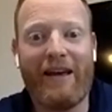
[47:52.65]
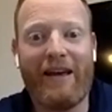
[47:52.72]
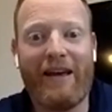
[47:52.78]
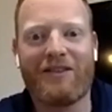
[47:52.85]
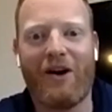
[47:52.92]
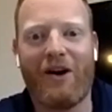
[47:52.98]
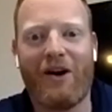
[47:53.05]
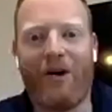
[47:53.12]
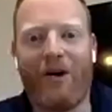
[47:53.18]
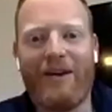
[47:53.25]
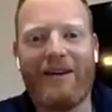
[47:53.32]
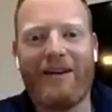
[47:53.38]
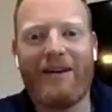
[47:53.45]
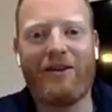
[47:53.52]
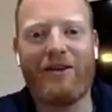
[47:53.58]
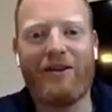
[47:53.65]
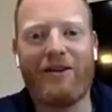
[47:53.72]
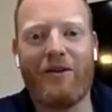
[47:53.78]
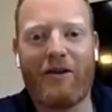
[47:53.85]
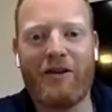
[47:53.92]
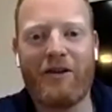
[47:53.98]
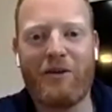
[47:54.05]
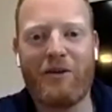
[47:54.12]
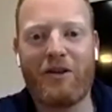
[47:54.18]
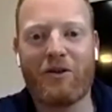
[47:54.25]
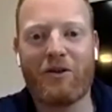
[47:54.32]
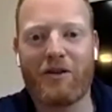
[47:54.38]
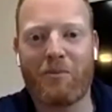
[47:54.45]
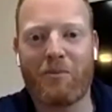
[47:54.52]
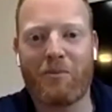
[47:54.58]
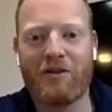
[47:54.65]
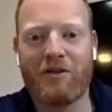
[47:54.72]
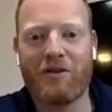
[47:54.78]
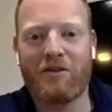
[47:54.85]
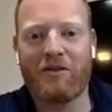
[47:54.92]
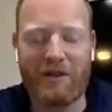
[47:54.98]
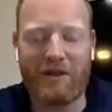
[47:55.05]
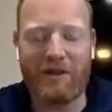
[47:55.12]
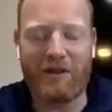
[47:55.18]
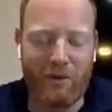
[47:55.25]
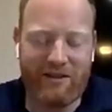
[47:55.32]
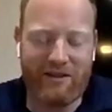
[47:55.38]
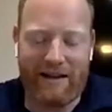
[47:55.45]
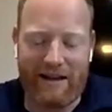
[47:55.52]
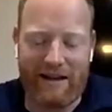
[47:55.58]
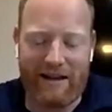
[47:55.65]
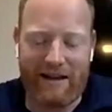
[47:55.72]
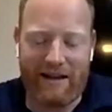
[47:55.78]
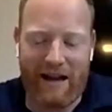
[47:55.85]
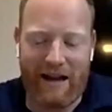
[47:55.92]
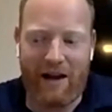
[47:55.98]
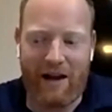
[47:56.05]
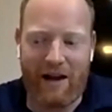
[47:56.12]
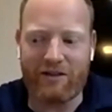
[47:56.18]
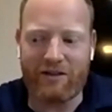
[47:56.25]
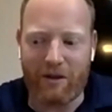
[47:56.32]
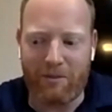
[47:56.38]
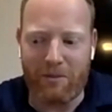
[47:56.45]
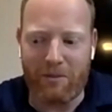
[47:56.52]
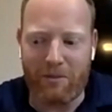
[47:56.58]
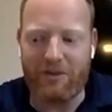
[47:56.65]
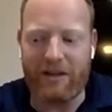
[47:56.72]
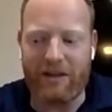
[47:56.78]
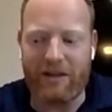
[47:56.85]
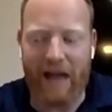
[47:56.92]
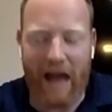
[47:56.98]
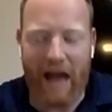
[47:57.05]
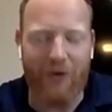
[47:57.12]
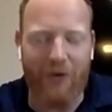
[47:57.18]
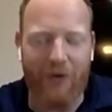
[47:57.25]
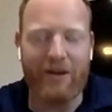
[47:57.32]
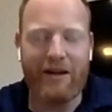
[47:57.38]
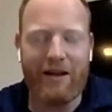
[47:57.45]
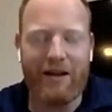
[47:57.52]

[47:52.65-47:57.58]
And so, not only did we learn the principles, but then we sat down and started building out